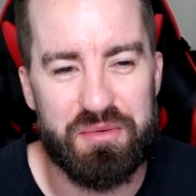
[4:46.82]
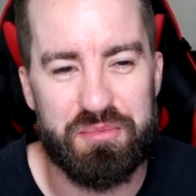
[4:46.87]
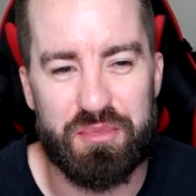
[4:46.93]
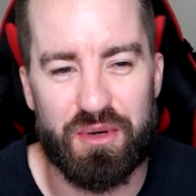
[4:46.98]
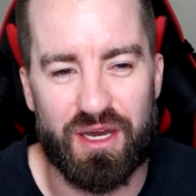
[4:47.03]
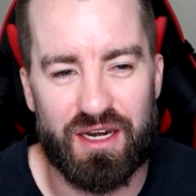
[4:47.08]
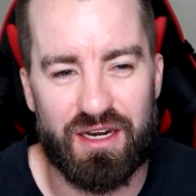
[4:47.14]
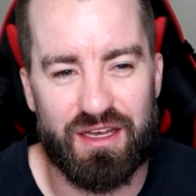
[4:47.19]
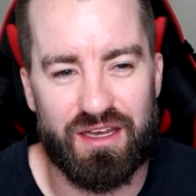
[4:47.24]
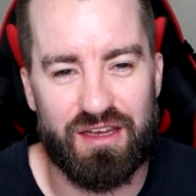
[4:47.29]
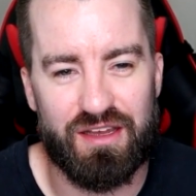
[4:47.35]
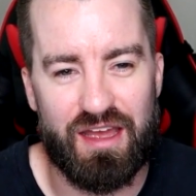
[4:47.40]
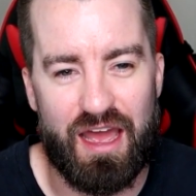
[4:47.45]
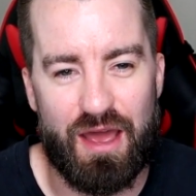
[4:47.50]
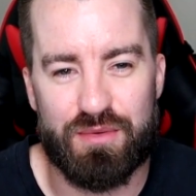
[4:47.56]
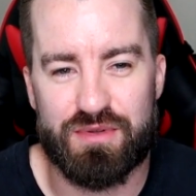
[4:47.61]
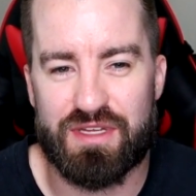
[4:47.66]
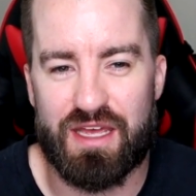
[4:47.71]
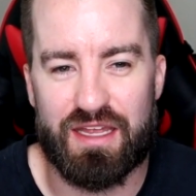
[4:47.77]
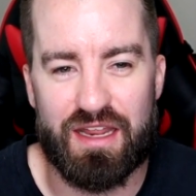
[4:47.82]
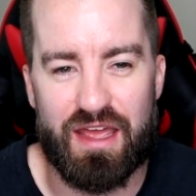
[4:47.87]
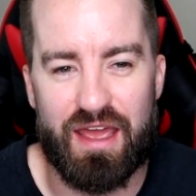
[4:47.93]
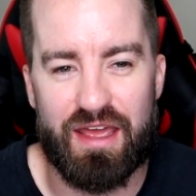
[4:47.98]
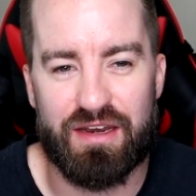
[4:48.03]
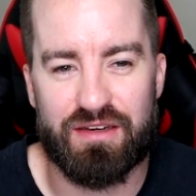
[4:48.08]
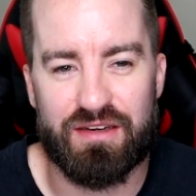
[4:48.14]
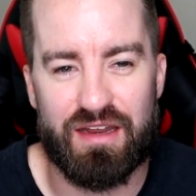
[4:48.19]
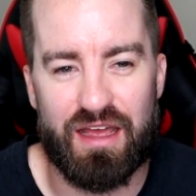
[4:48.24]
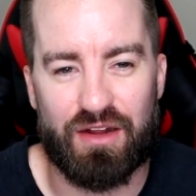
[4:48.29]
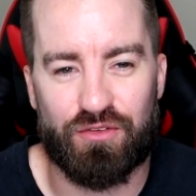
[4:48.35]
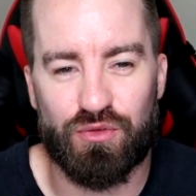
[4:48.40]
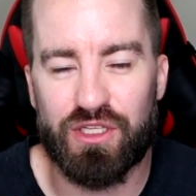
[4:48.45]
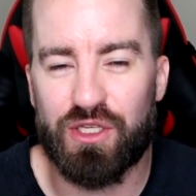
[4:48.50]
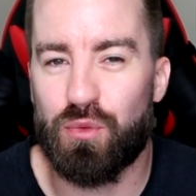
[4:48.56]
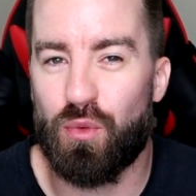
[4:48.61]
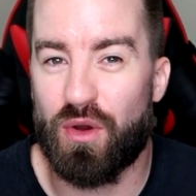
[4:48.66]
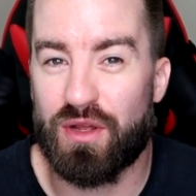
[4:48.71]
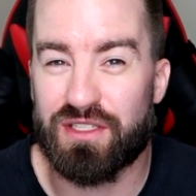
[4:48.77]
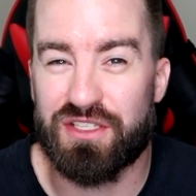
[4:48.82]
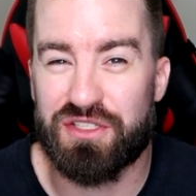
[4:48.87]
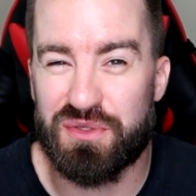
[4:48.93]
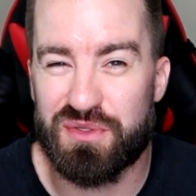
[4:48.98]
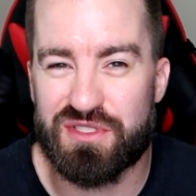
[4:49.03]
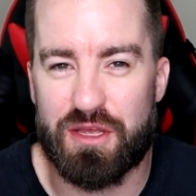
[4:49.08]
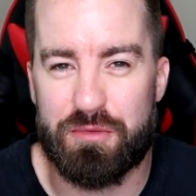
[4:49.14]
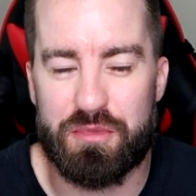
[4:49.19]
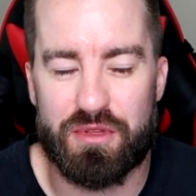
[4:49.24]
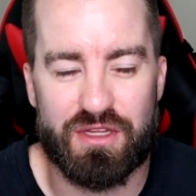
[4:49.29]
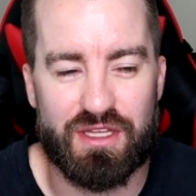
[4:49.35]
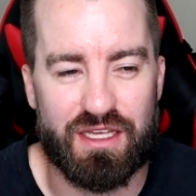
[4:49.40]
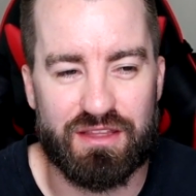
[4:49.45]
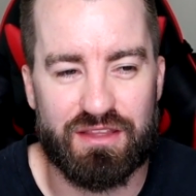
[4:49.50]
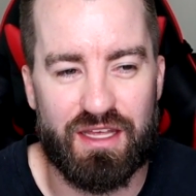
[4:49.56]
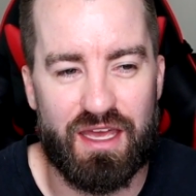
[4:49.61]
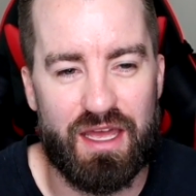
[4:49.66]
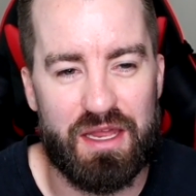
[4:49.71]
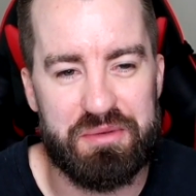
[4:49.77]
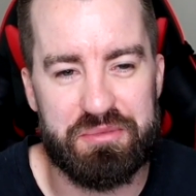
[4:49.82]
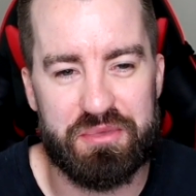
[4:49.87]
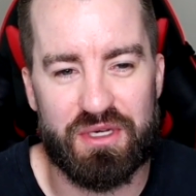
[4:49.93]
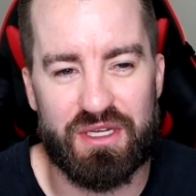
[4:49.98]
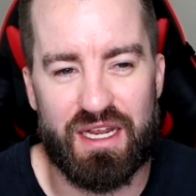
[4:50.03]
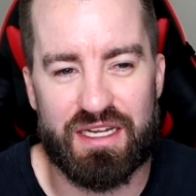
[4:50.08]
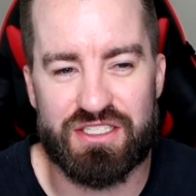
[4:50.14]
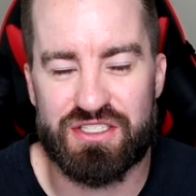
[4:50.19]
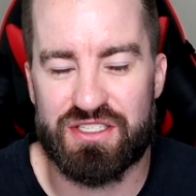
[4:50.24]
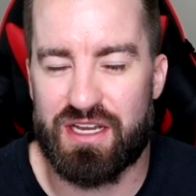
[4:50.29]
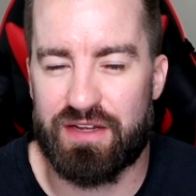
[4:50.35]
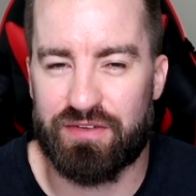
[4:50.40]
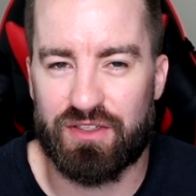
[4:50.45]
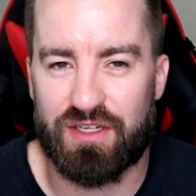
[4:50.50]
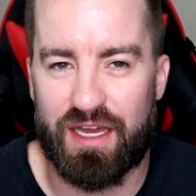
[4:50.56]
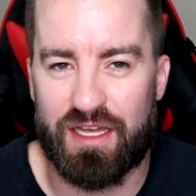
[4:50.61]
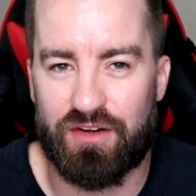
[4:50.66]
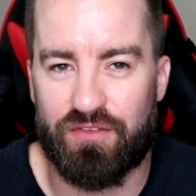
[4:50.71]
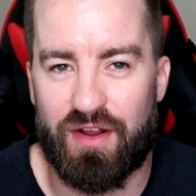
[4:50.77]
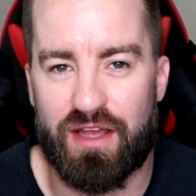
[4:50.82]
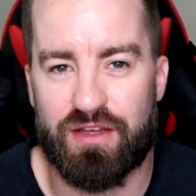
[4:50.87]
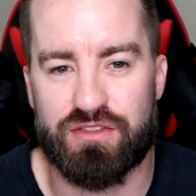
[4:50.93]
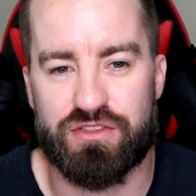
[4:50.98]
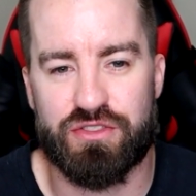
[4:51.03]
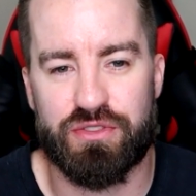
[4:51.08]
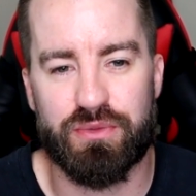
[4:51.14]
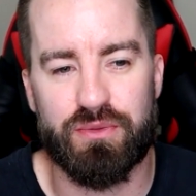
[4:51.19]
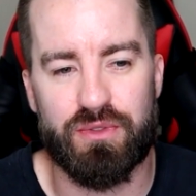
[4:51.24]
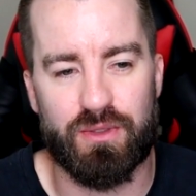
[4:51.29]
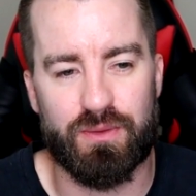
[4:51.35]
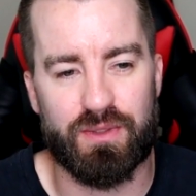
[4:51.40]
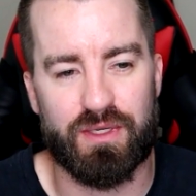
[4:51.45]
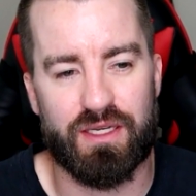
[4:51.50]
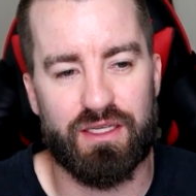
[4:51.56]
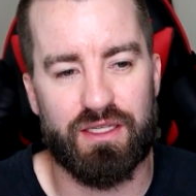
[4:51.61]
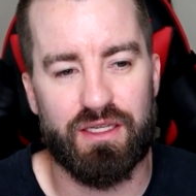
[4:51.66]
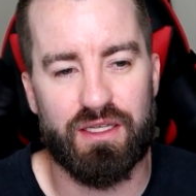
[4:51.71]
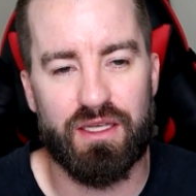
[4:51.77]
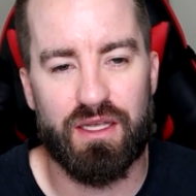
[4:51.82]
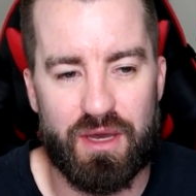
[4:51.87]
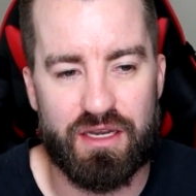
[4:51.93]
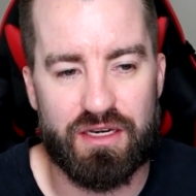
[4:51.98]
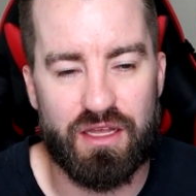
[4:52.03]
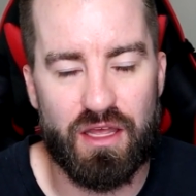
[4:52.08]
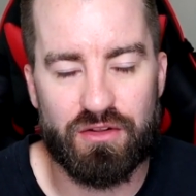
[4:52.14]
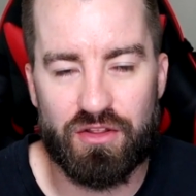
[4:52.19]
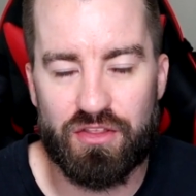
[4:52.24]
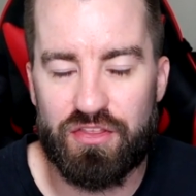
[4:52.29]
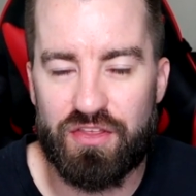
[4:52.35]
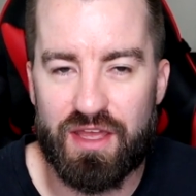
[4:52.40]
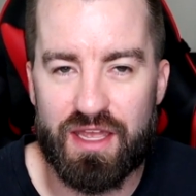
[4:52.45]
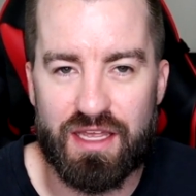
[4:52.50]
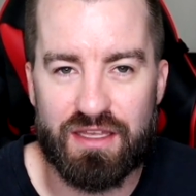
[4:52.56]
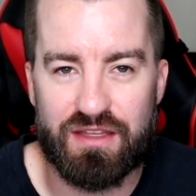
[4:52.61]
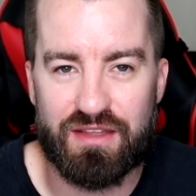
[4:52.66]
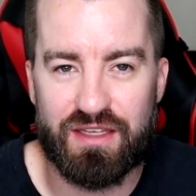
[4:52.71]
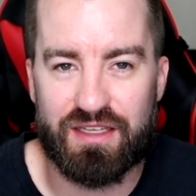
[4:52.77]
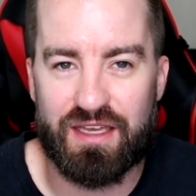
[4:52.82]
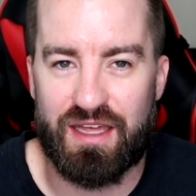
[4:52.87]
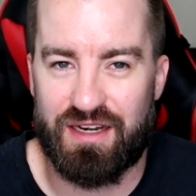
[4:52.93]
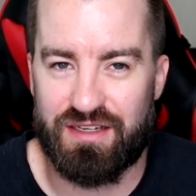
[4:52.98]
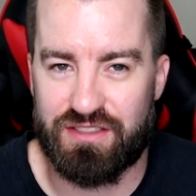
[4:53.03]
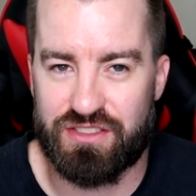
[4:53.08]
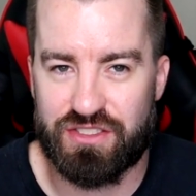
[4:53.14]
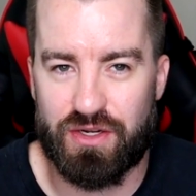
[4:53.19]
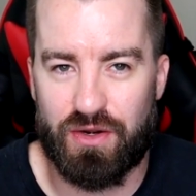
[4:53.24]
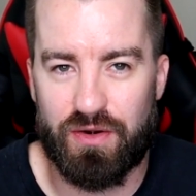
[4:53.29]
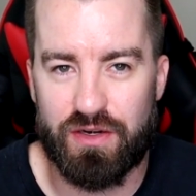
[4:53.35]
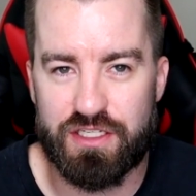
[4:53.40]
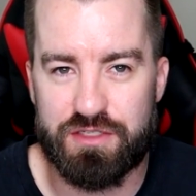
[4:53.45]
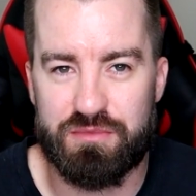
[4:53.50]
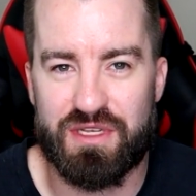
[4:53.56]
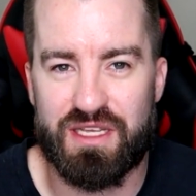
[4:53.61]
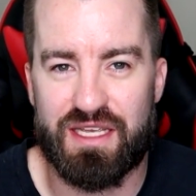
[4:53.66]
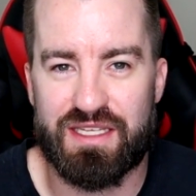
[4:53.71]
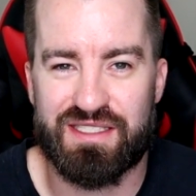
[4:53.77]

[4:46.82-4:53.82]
But I really wanted to do something like that, but I just never got around to doing it. Another thing that kind of discouraged me